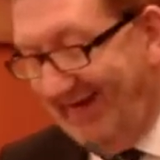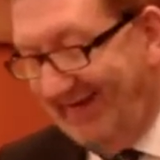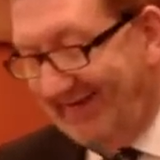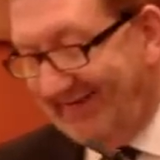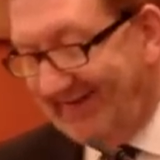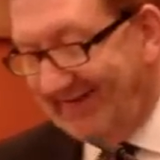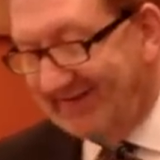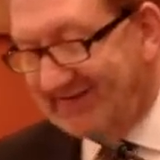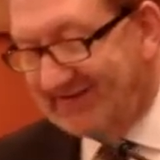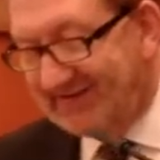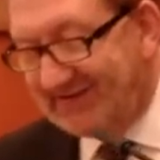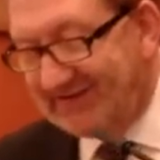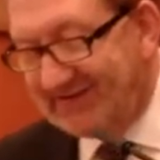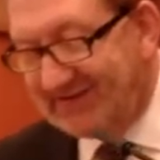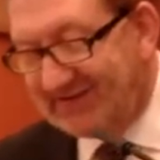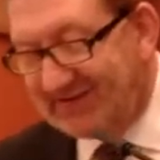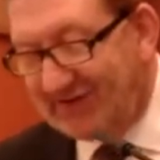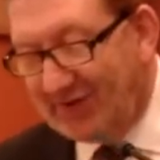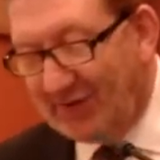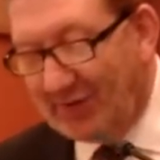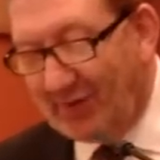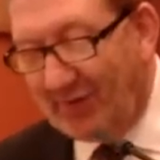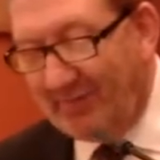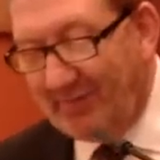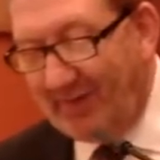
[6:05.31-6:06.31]
this has
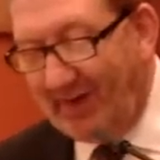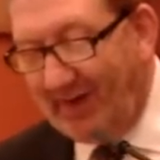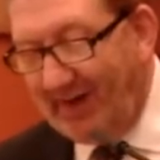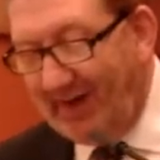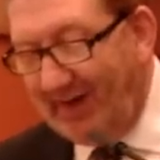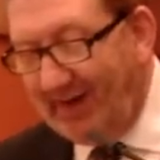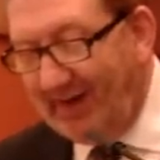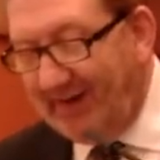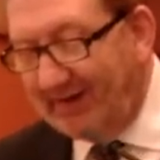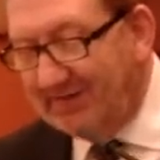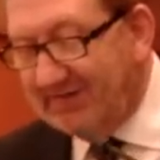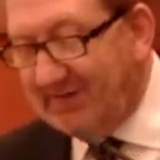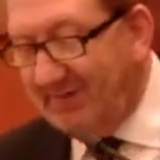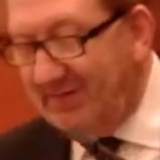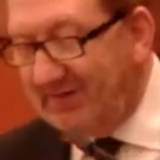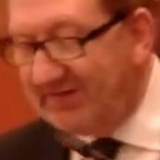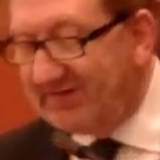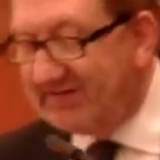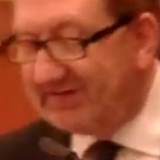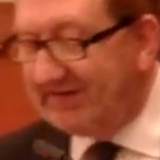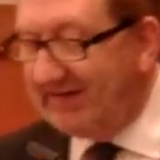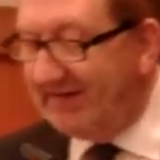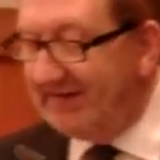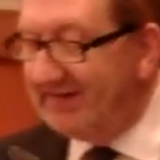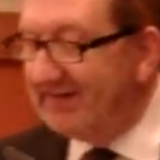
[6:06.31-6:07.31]
come to be
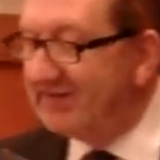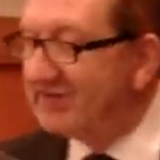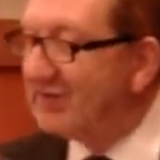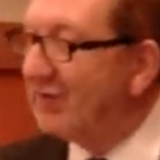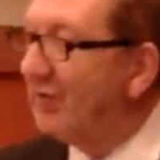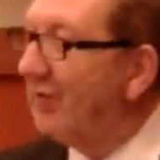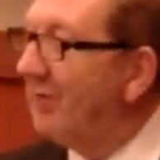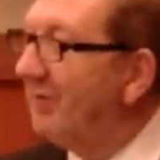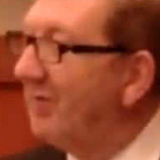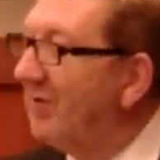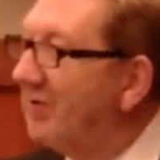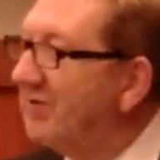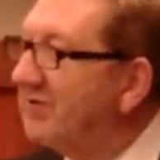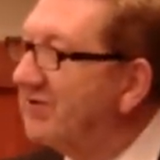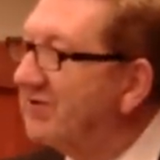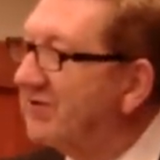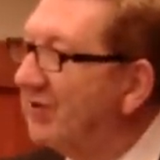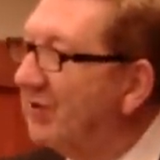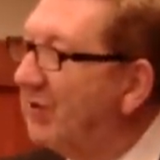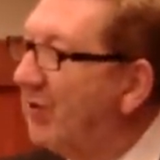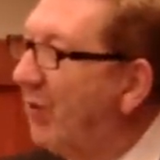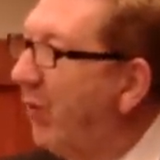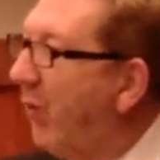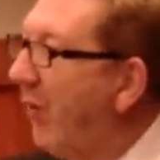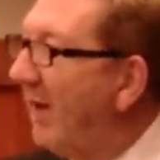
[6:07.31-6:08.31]
seen as almost a
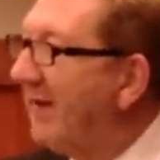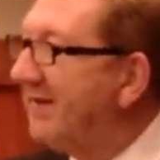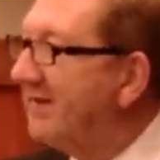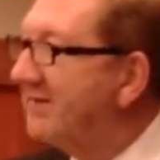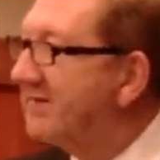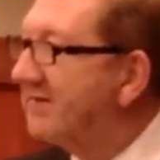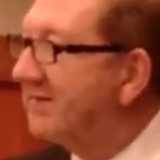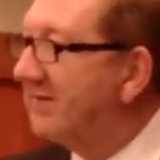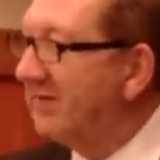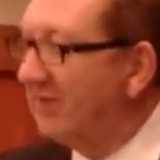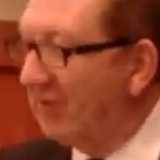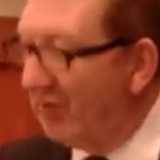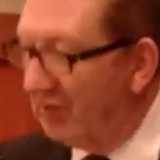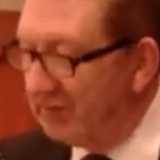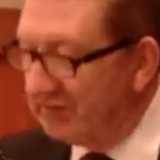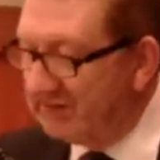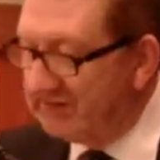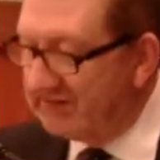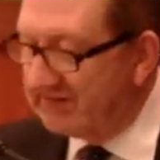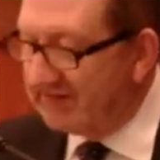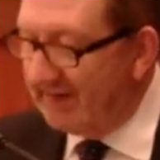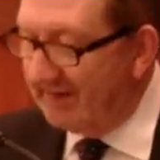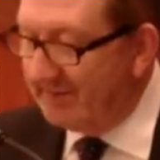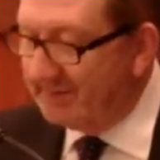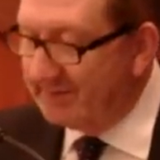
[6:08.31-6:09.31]
quaint
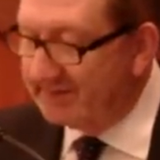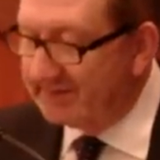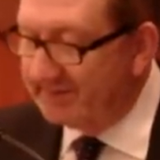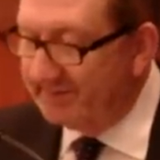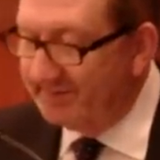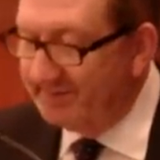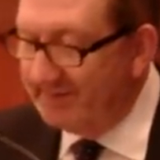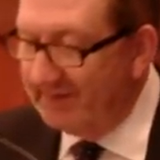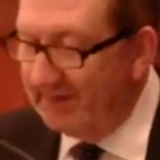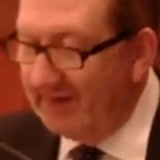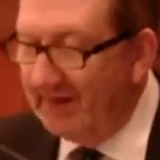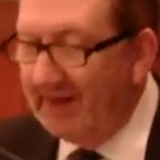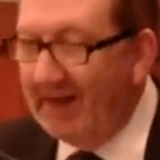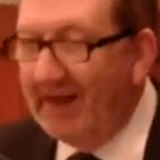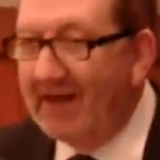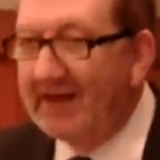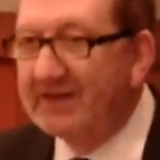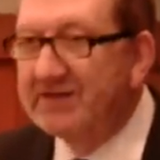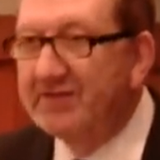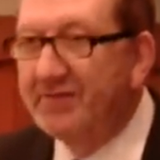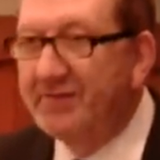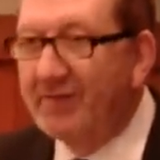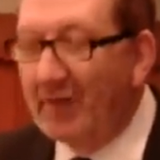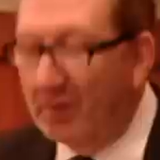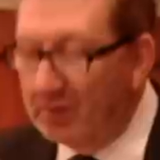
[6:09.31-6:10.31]
concept,
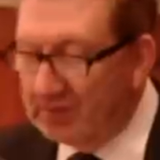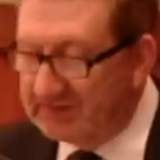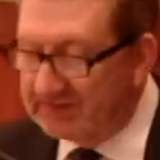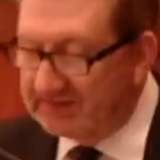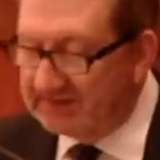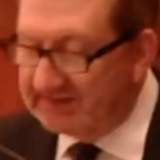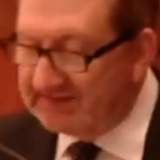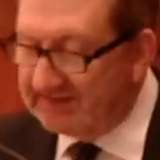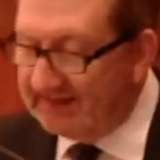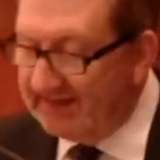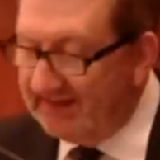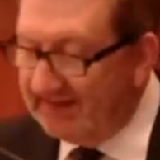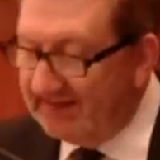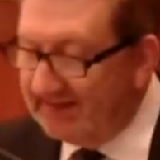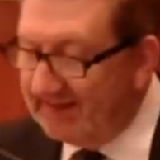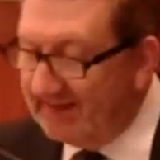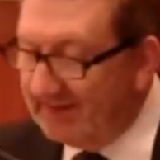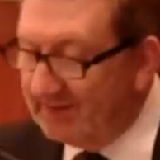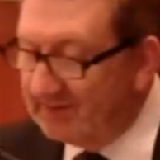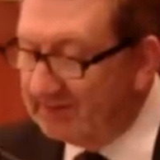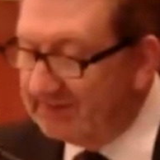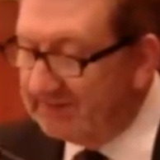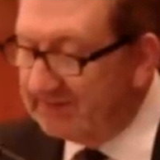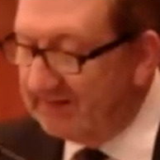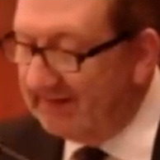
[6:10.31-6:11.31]
as voter
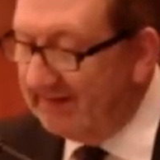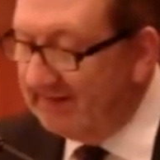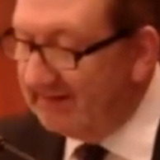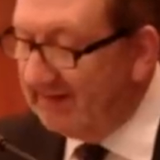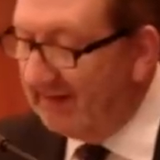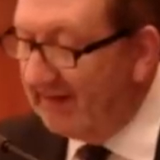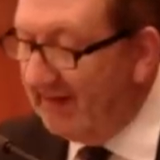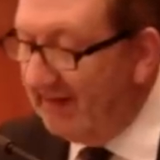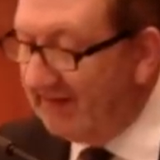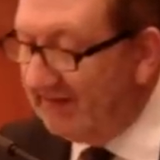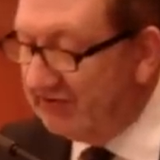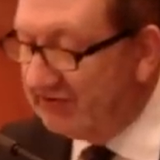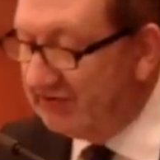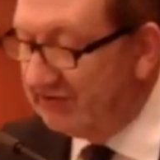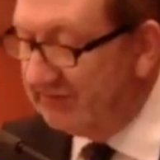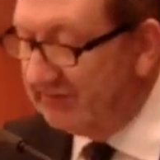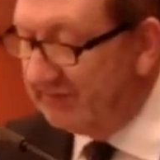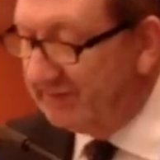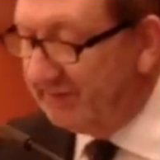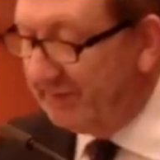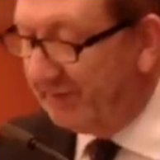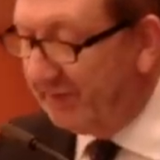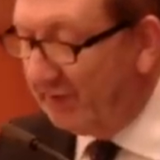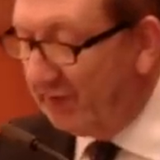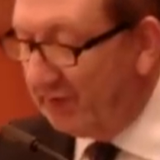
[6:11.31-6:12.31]
turnout in elections
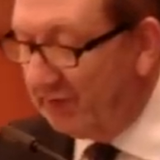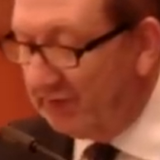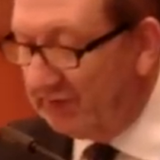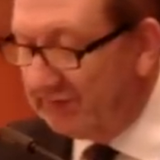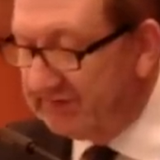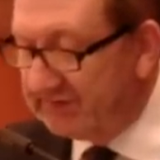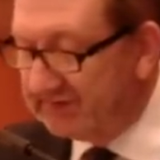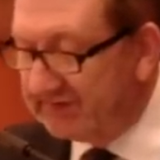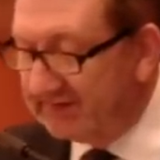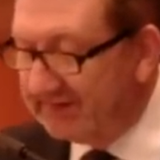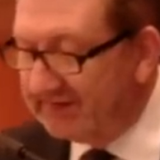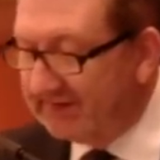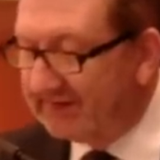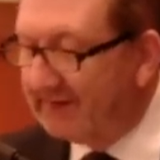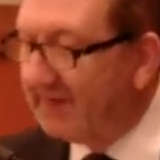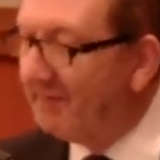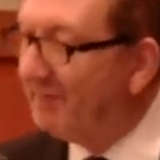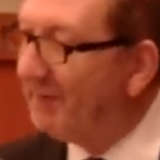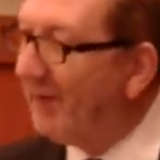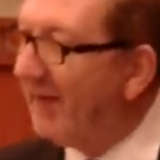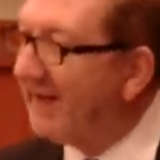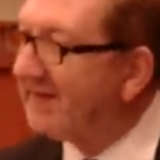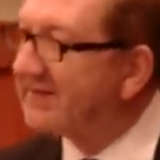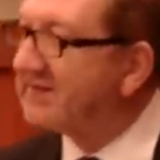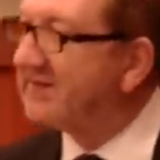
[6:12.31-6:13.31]
falls and the
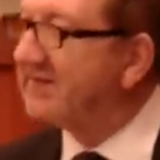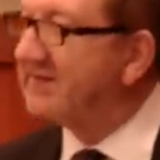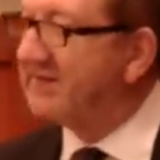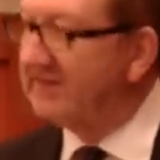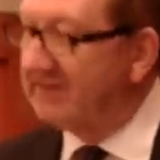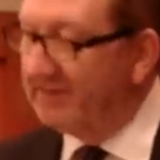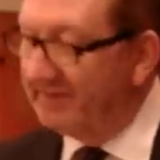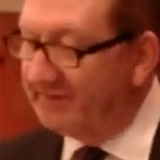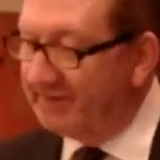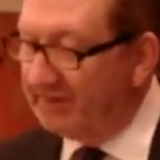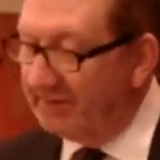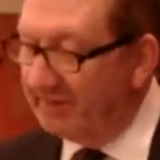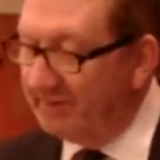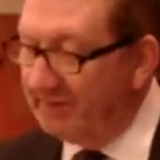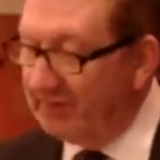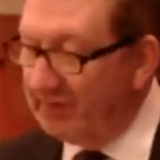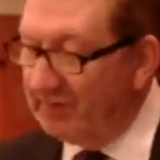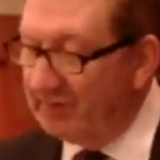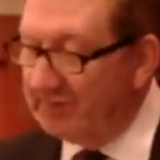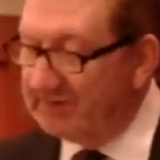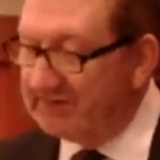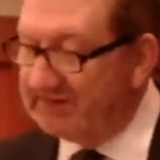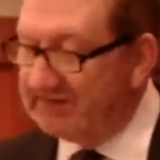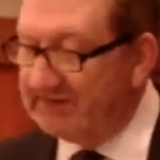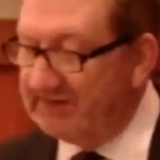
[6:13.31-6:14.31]
capacity of
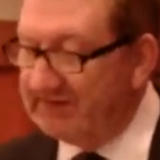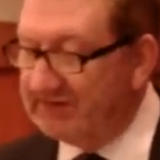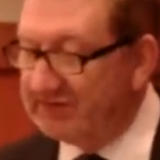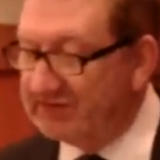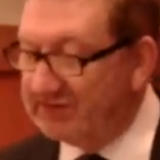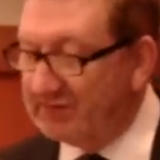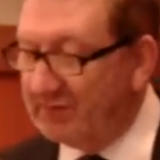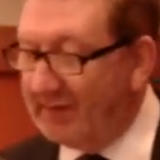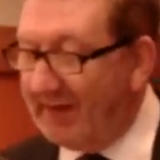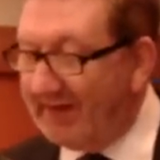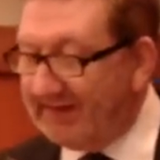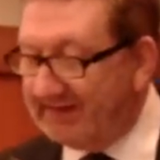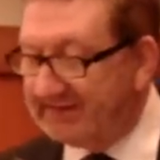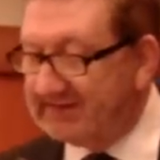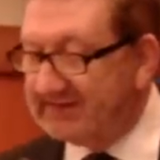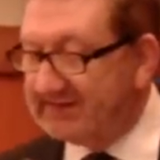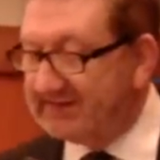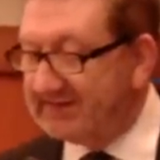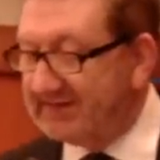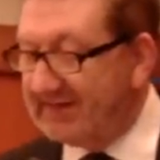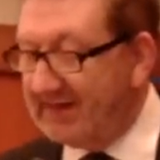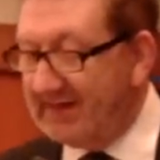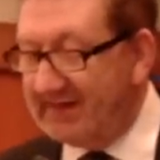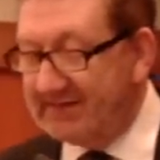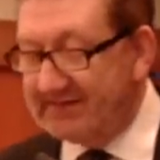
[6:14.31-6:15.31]
communities to
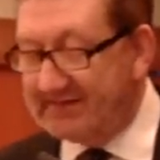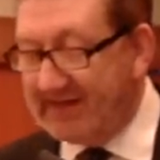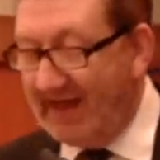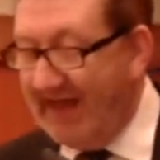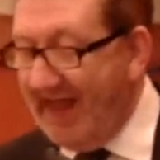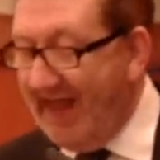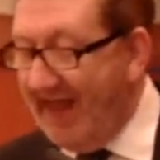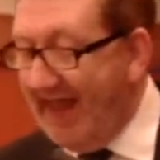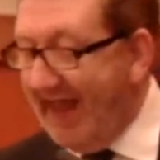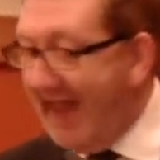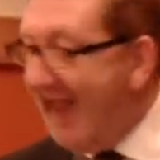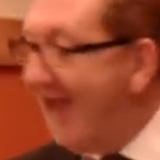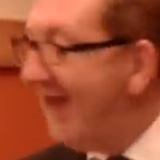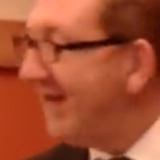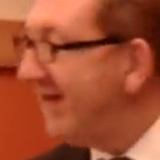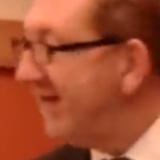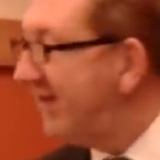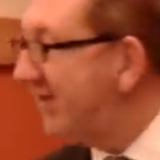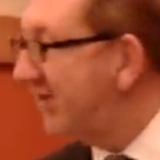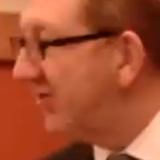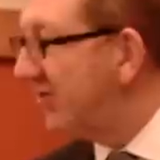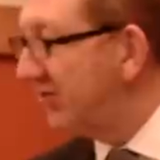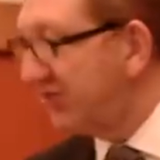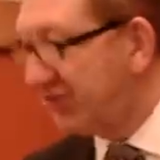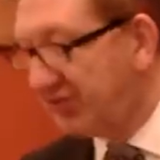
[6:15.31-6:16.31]
exercise any
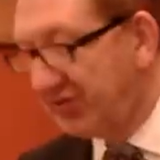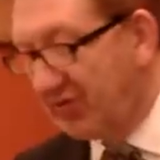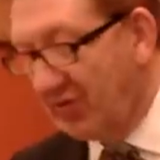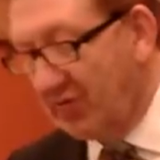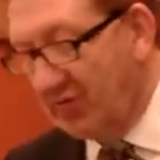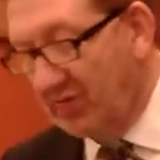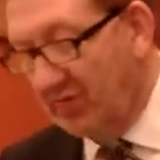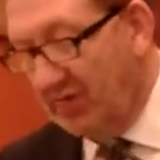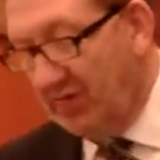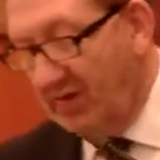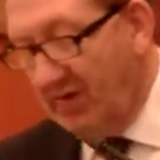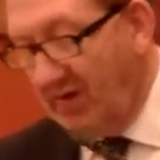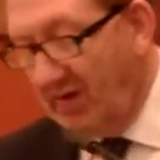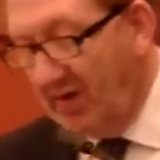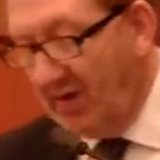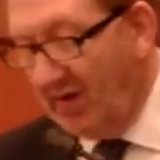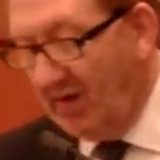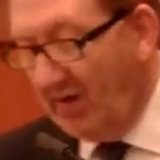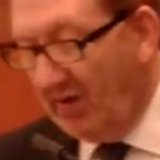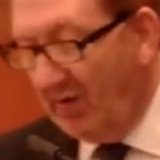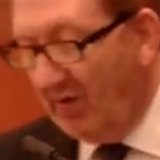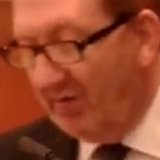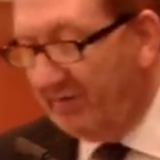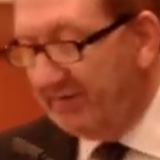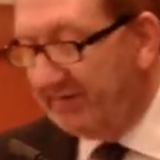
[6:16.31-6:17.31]
control
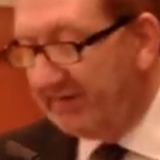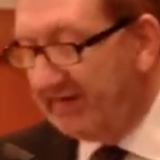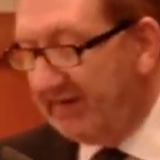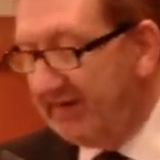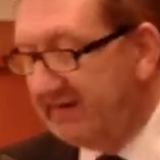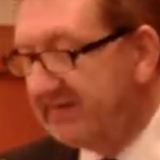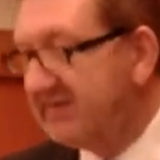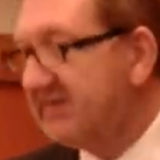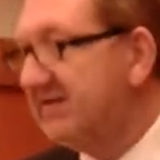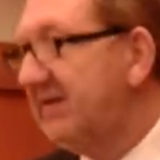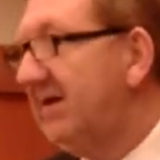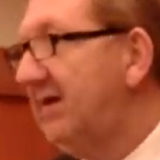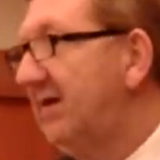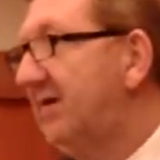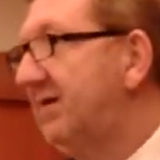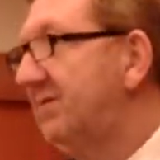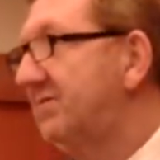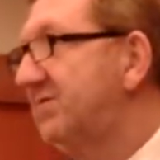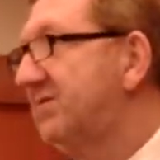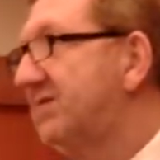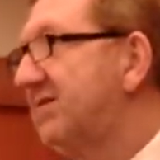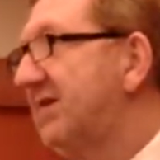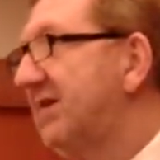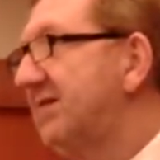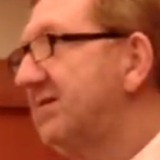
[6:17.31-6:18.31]
over their
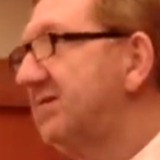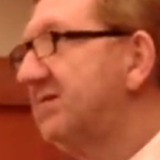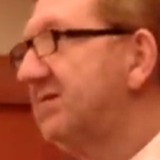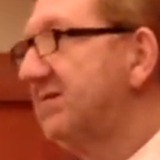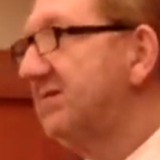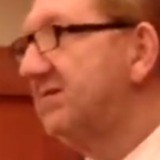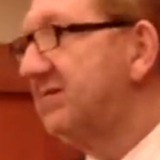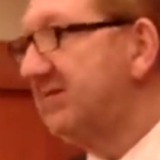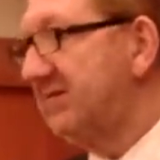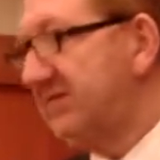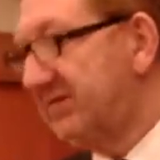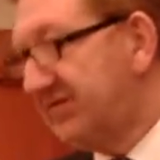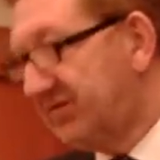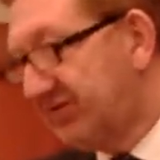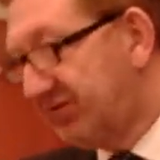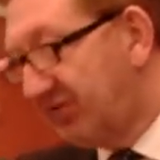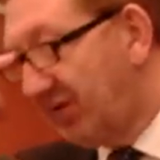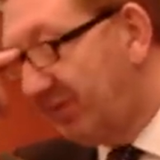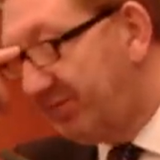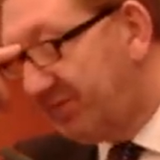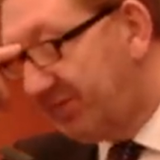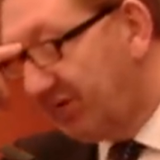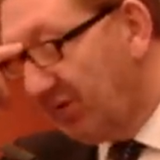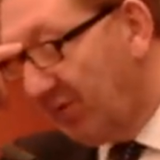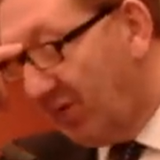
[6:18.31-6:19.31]
circumstances is
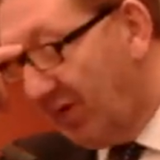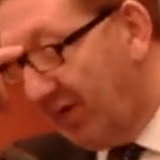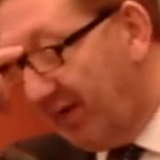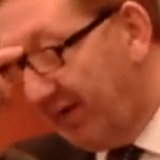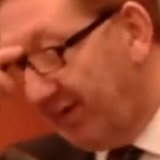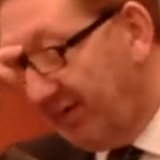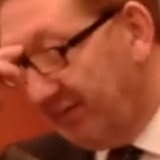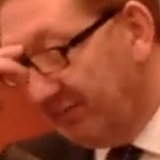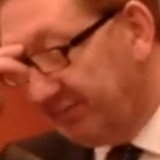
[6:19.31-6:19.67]
stripped away.